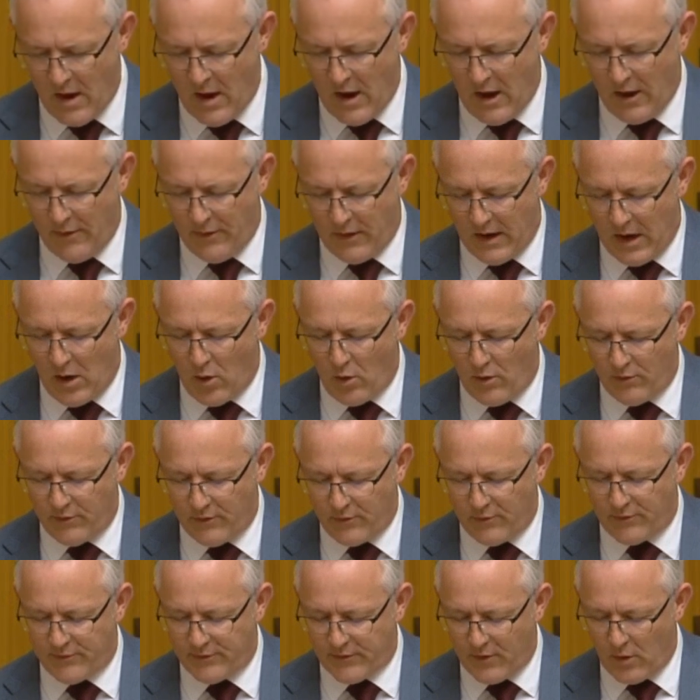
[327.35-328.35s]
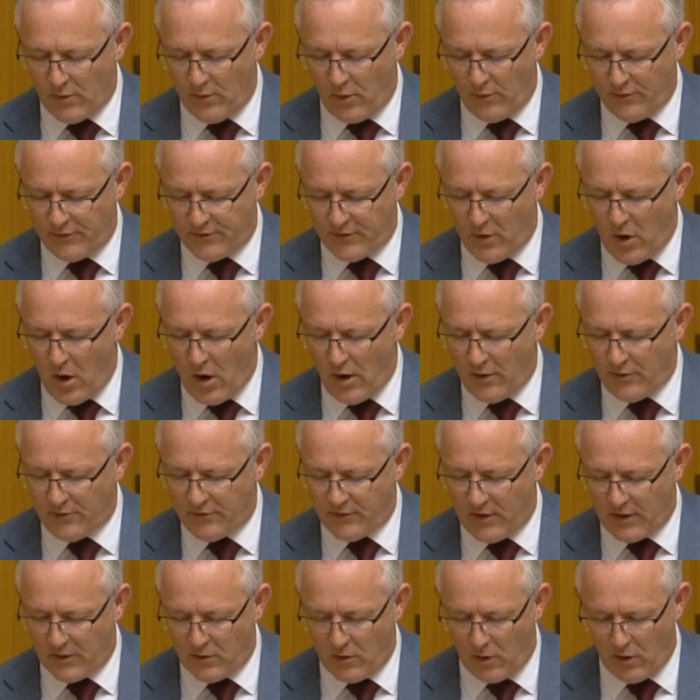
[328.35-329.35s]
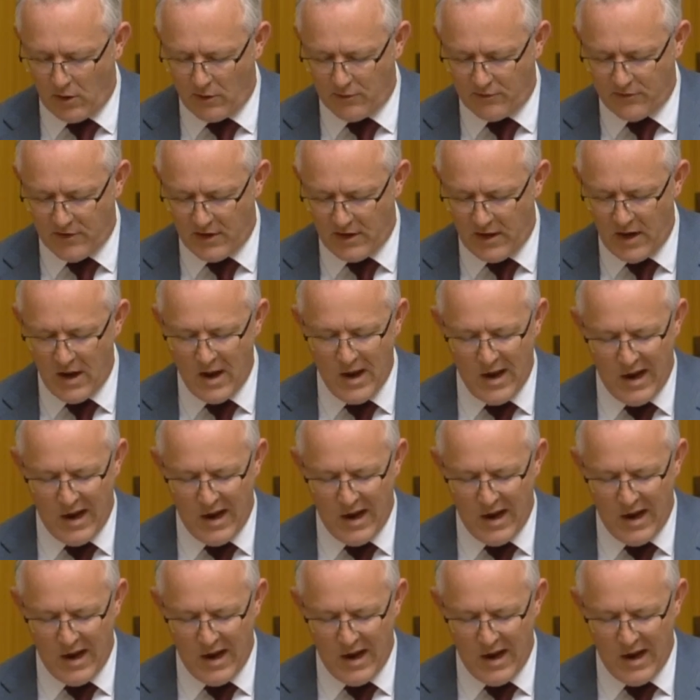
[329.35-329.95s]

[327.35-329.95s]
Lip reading: in the areas of science, technology,